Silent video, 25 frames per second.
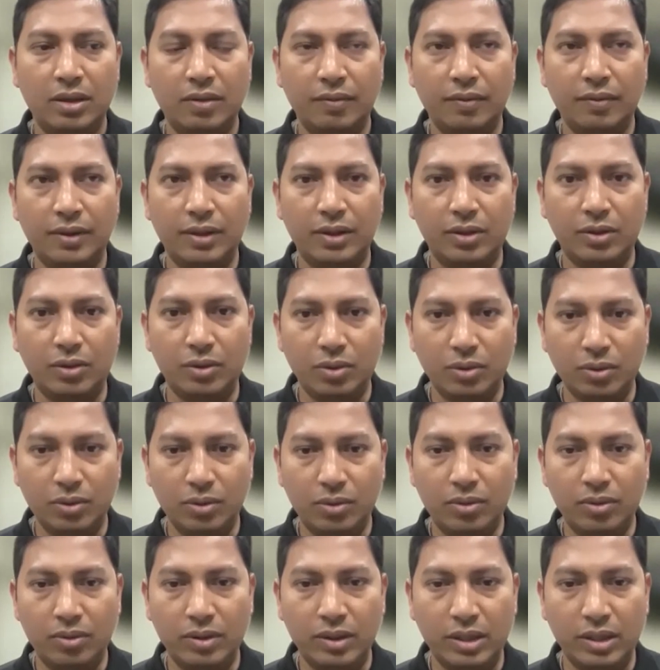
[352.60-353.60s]
with
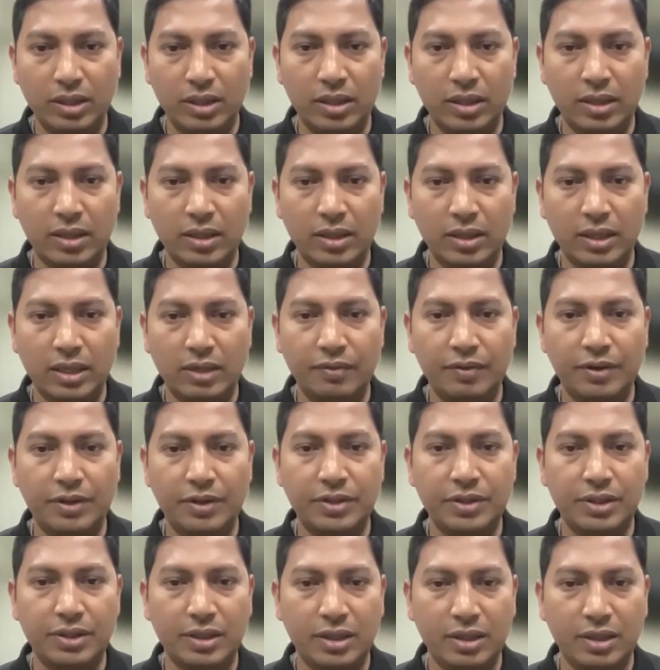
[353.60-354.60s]
no
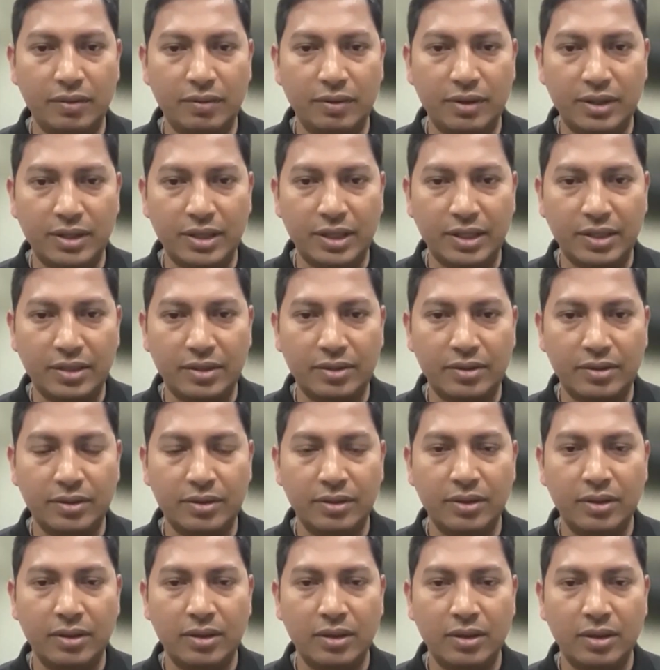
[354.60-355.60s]
elevation in liver
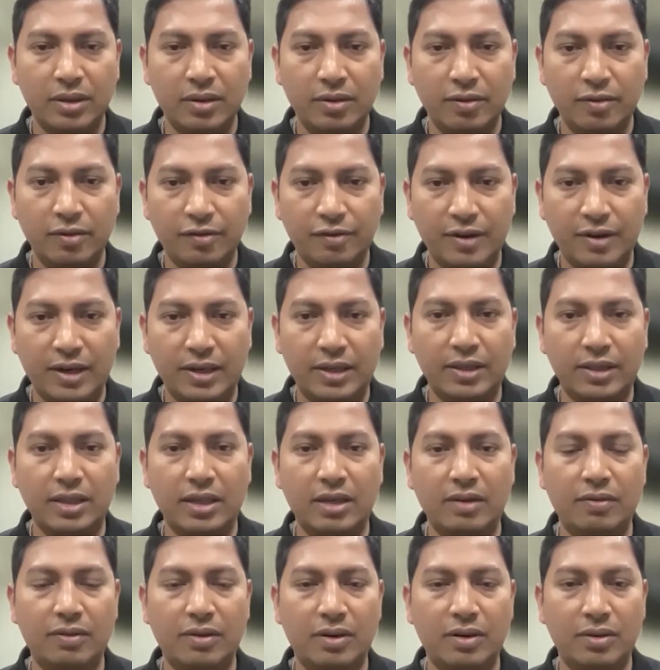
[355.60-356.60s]
test, fat in the
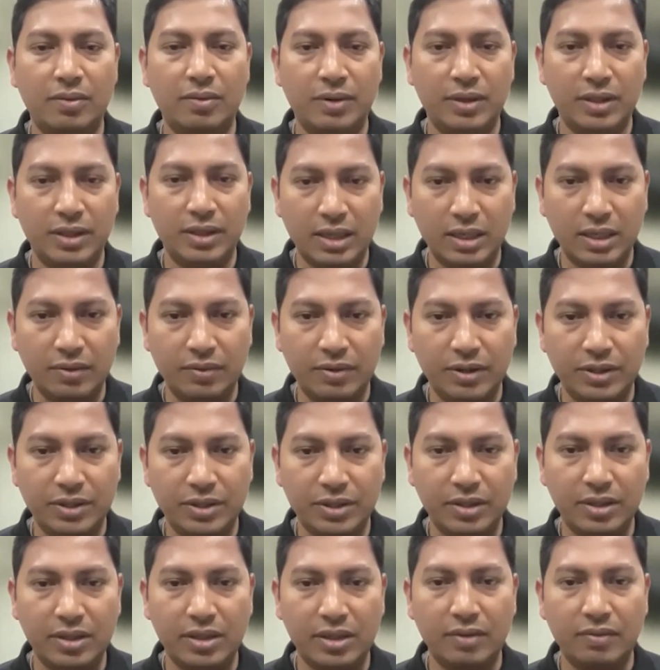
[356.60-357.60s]
liver with
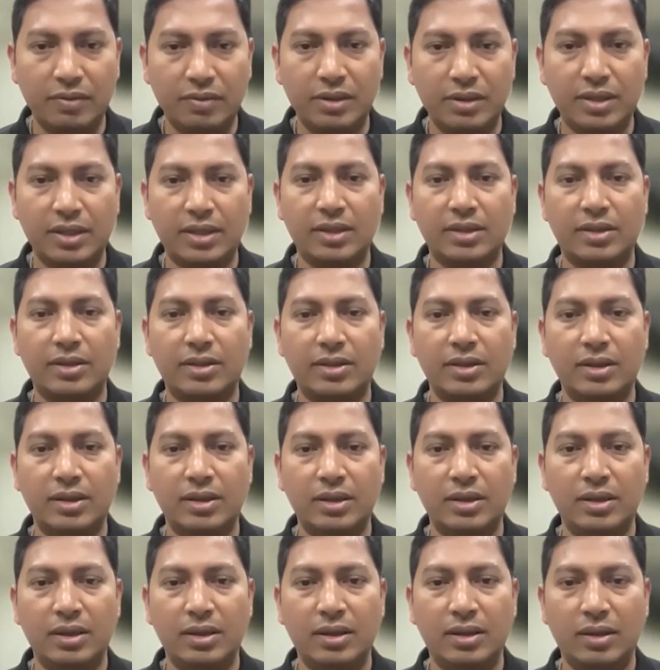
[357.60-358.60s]
elevation in the liver
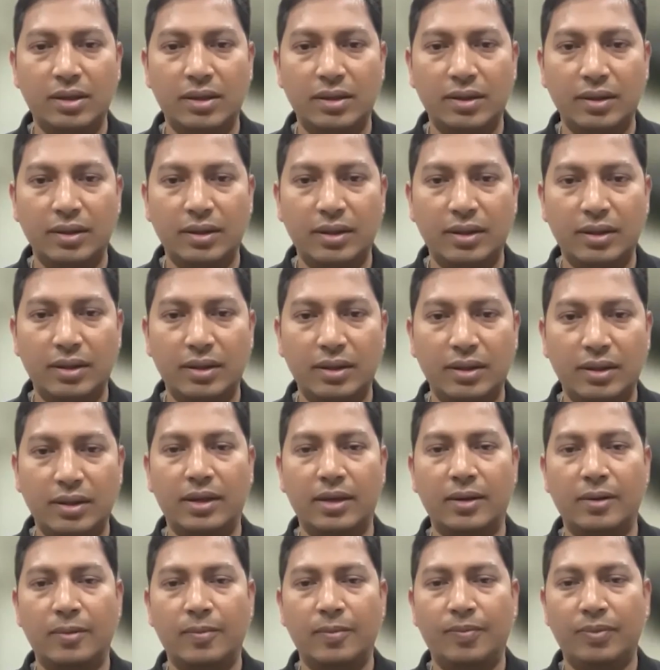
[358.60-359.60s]
test,
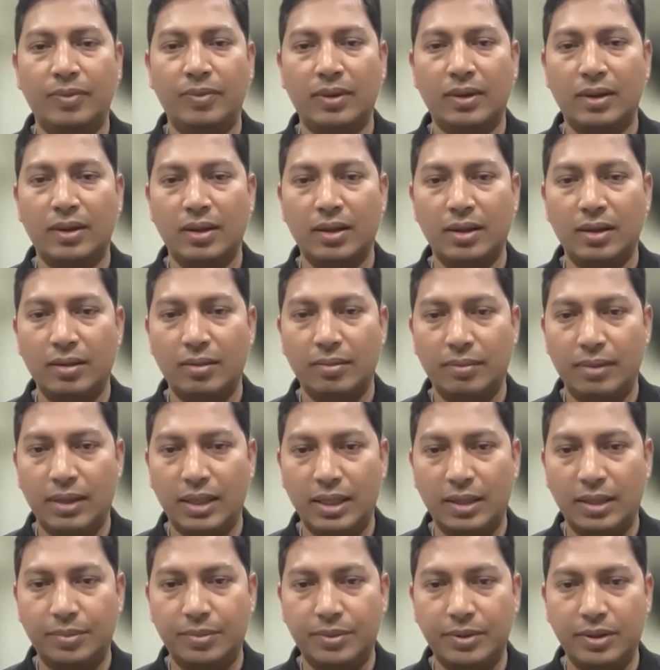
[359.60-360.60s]
then
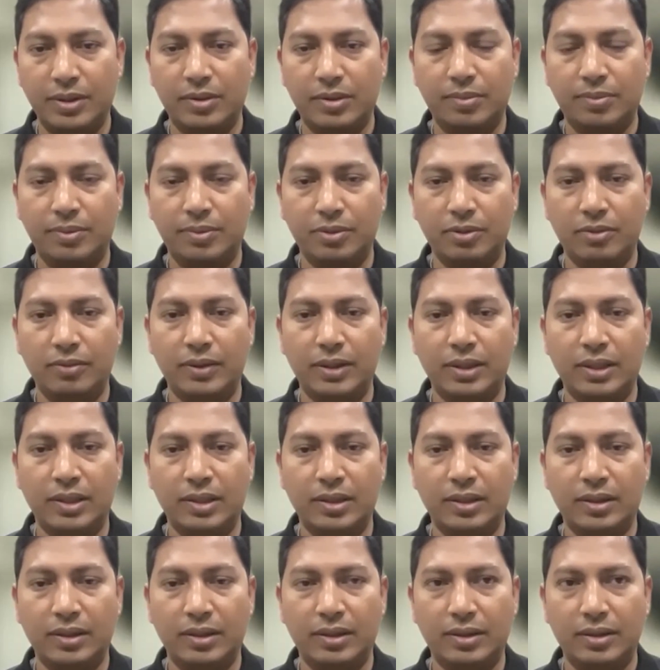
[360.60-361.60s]
biopsies
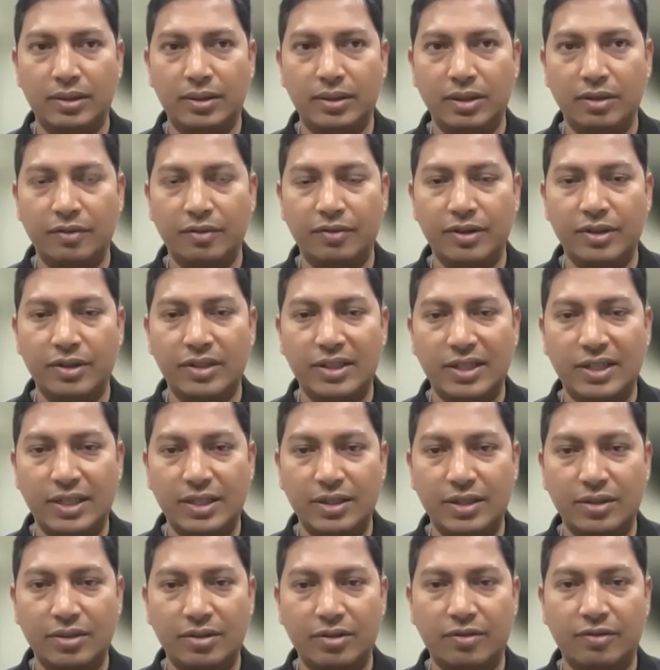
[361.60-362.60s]
proving different
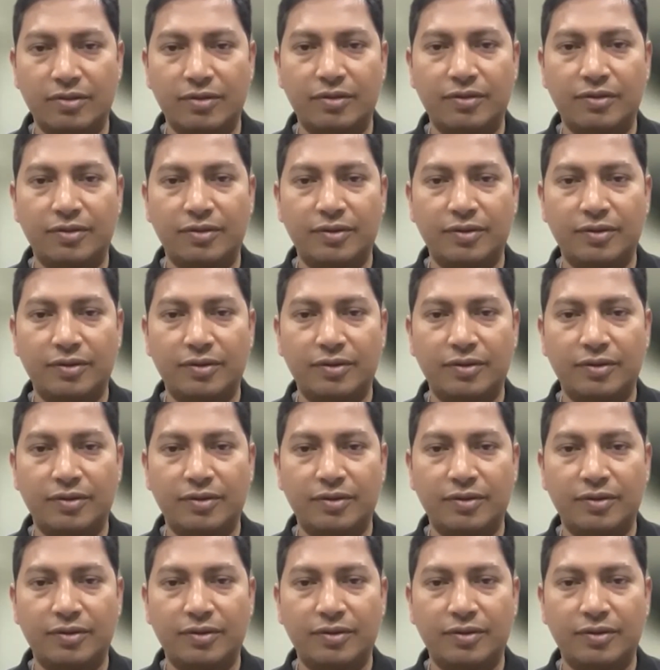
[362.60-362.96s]
stages of